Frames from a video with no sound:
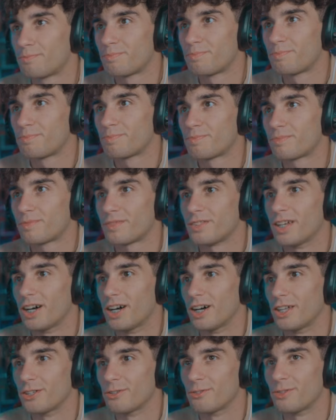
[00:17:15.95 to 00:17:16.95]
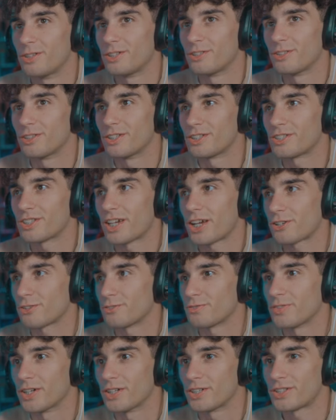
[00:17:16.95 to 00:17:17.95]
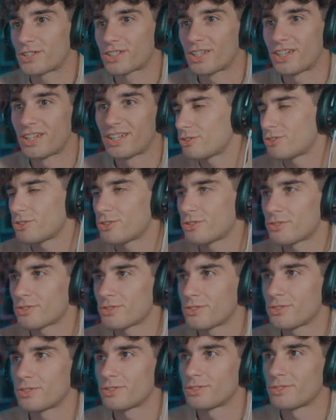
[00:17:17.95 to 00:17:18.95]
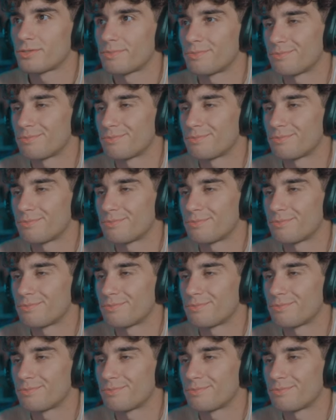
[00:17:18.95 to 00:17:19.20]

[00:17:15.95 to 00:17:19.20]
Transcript: Nah, the winner they sacrifice. Can I